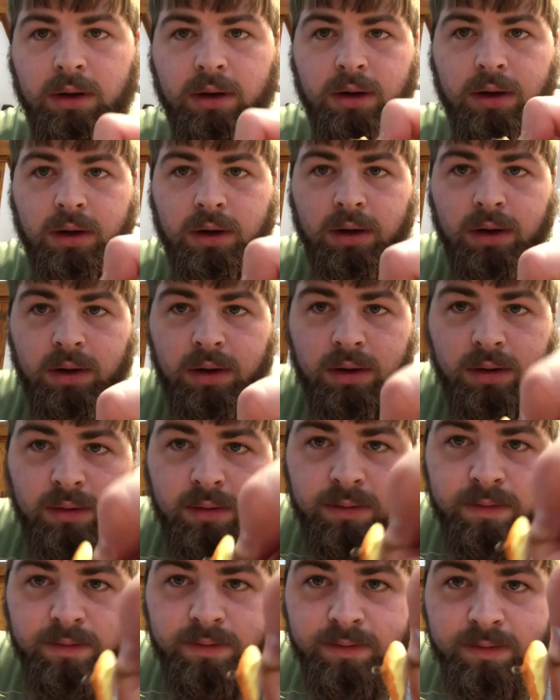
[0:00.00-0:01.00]
Alright,
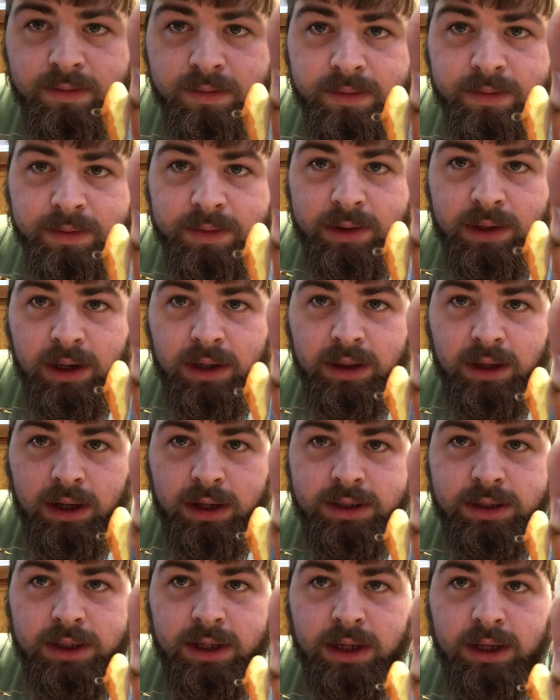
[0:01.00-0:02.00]
got that
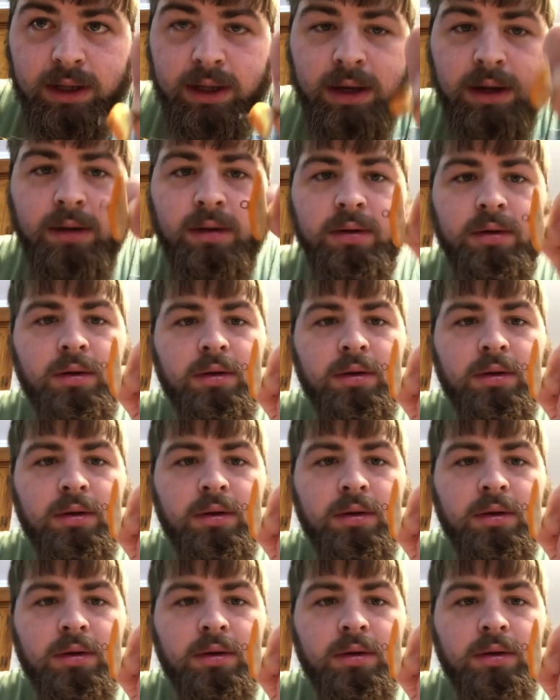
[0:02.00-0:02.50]
side now.